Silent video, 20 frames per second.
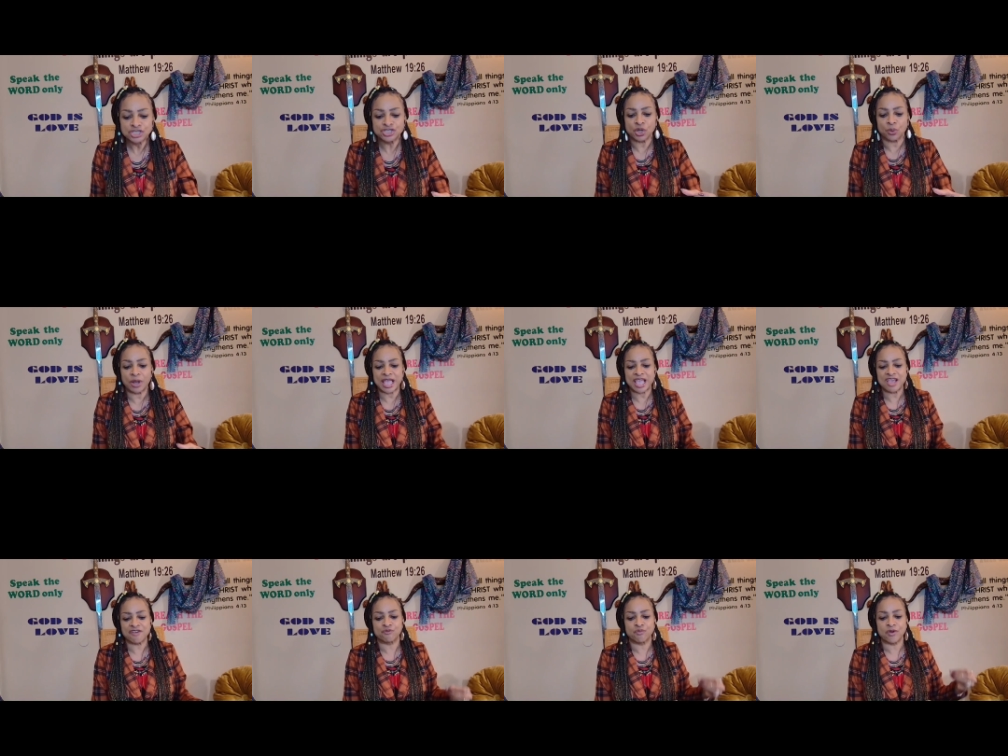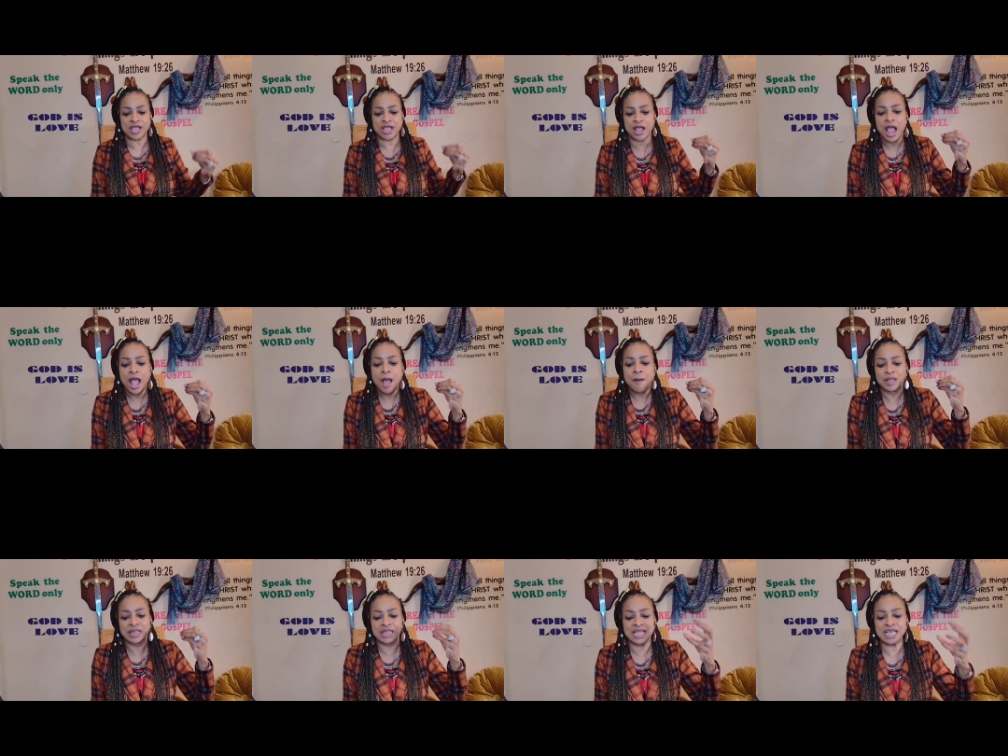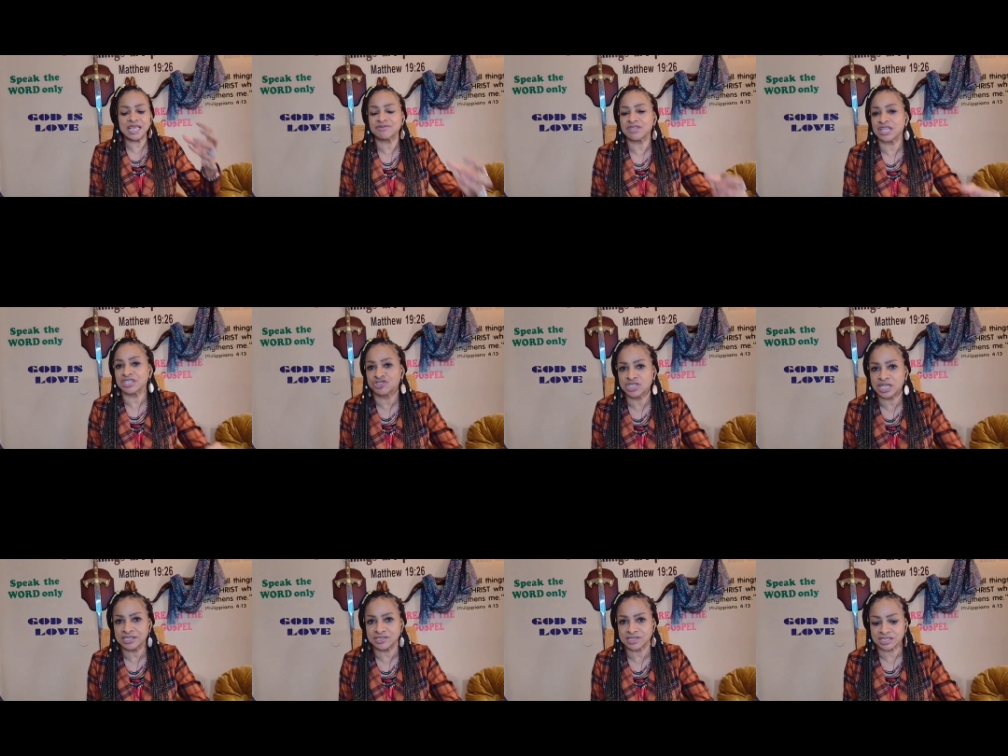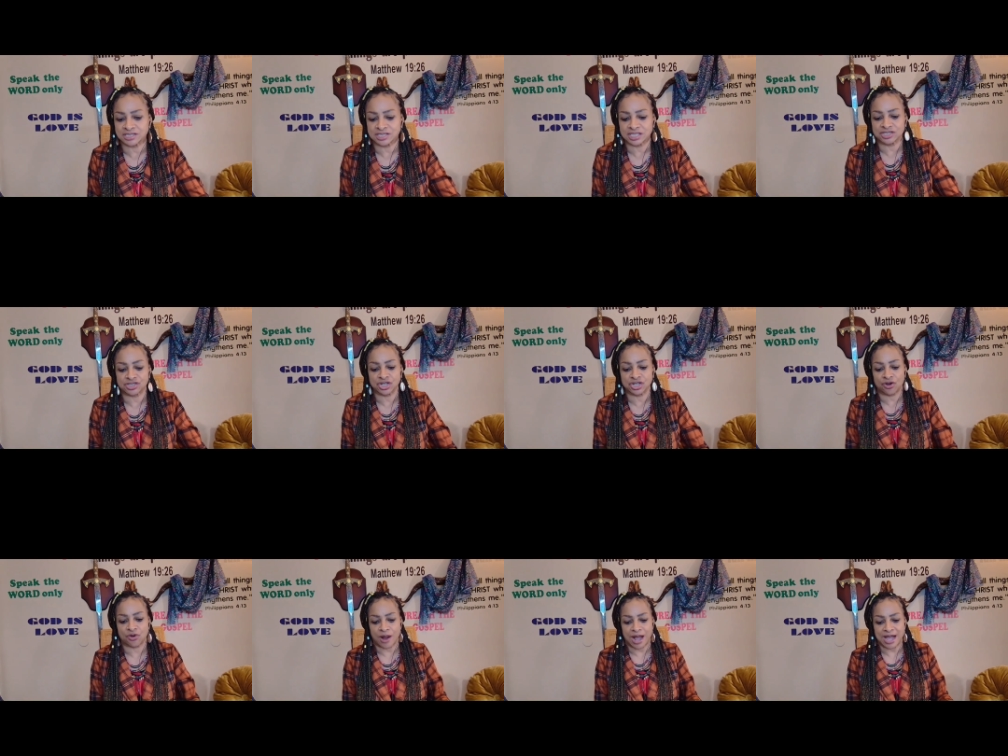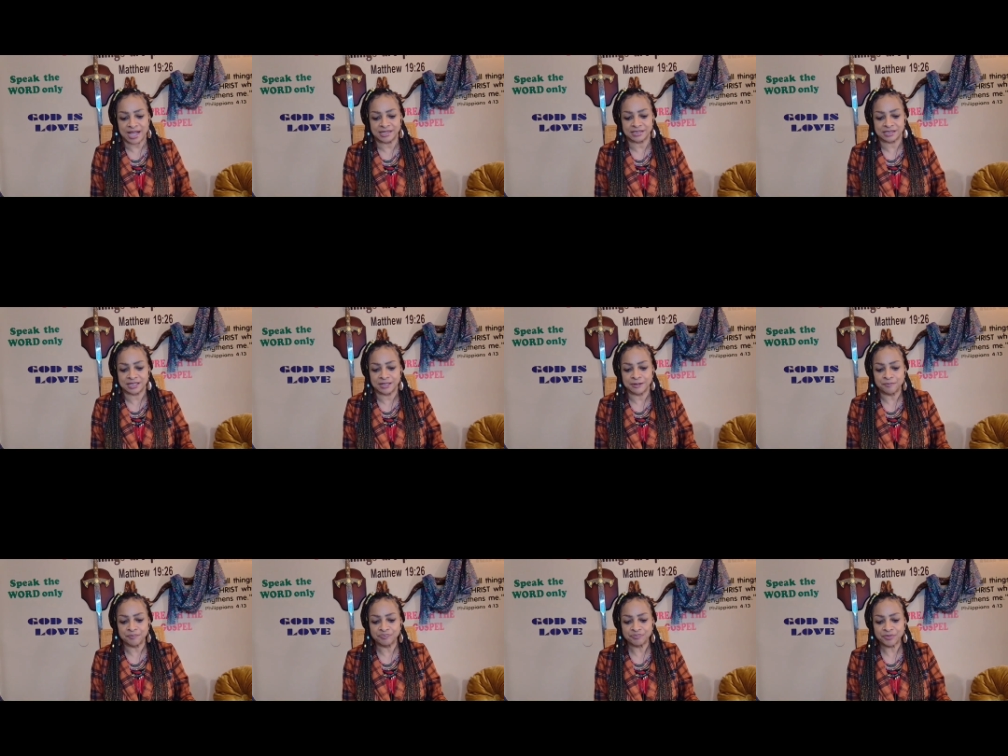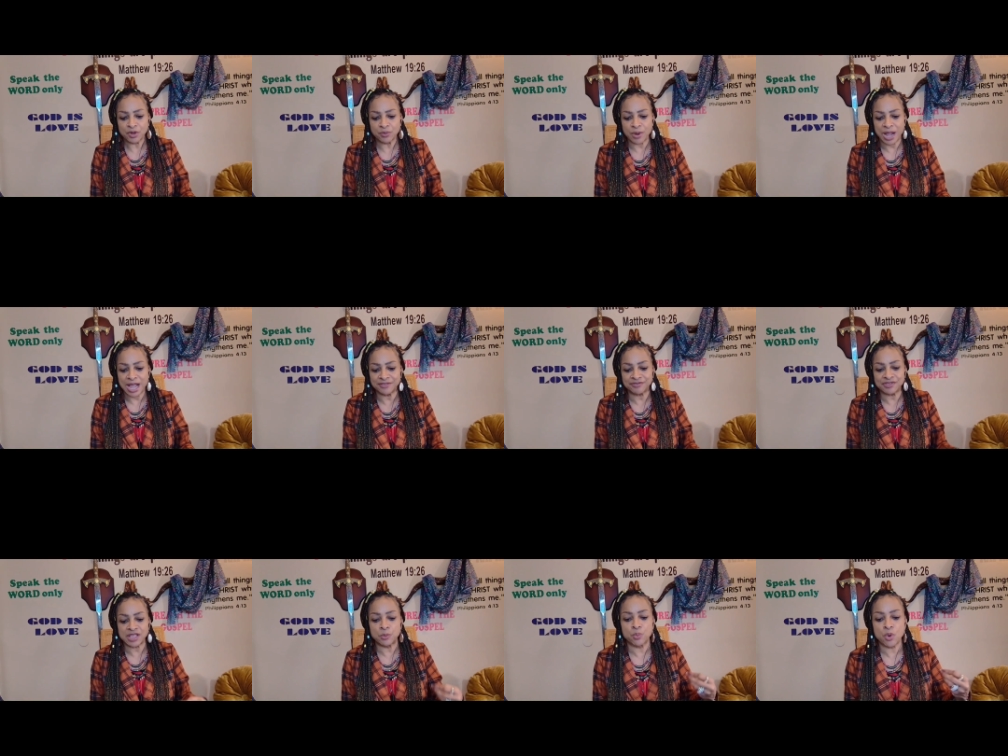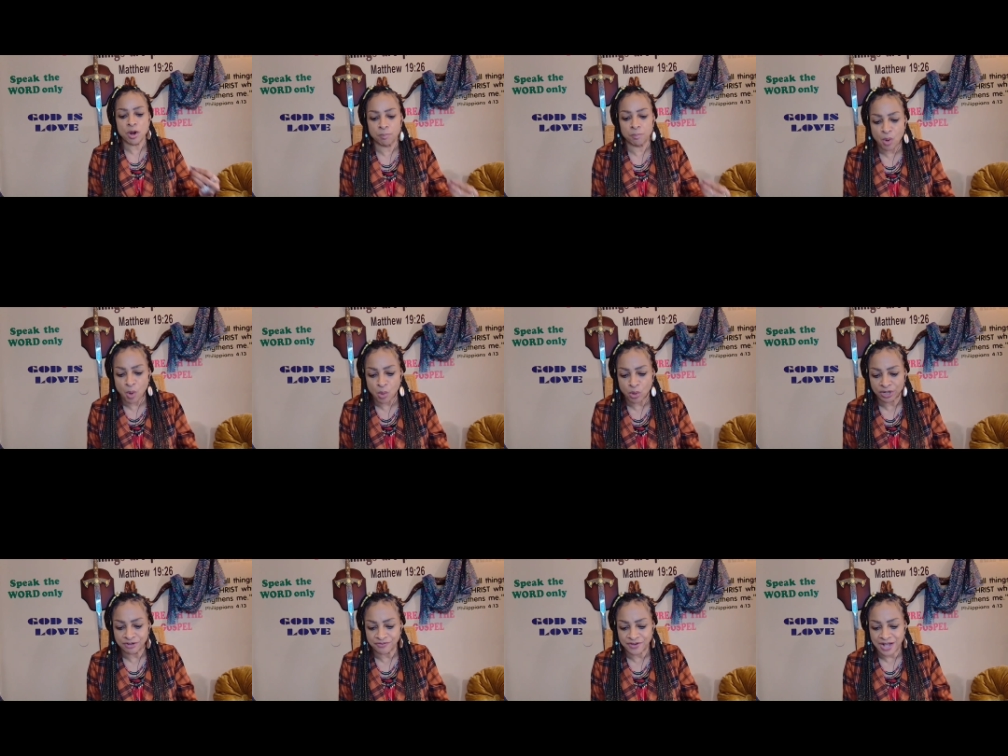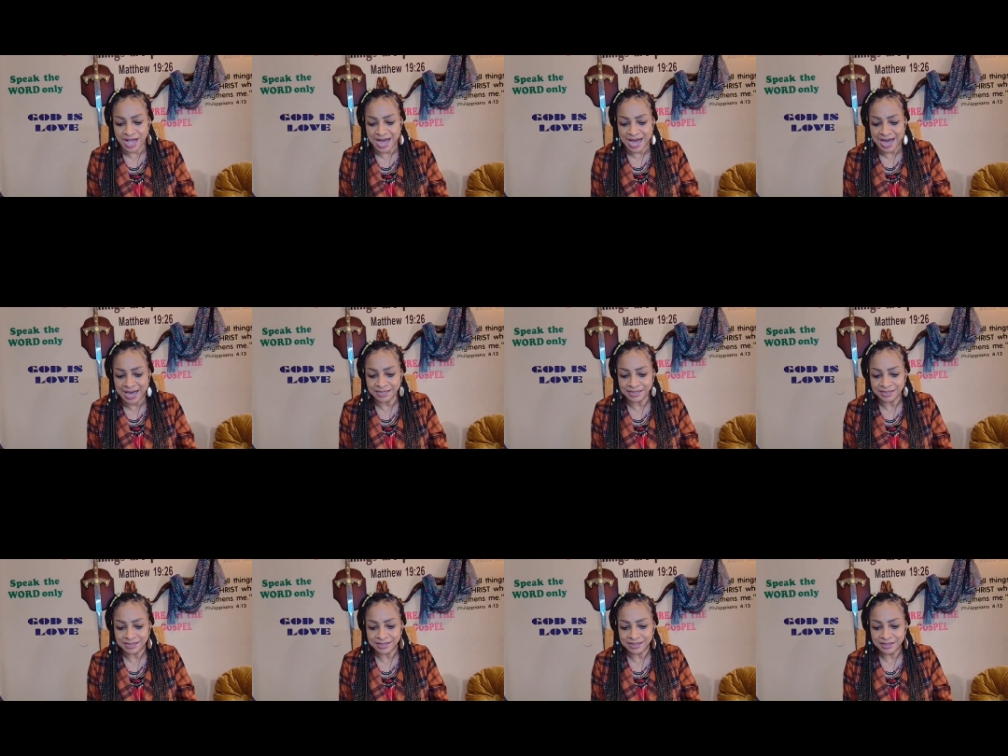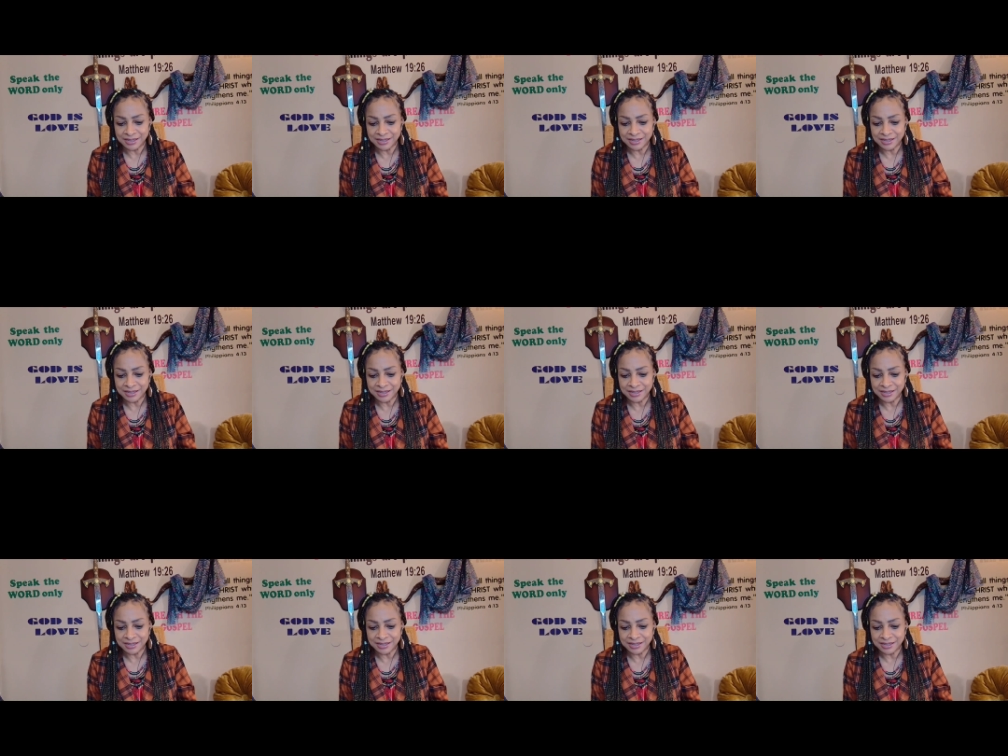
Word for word: So if we believe that Jesus is the Christ, right, then we're born of God.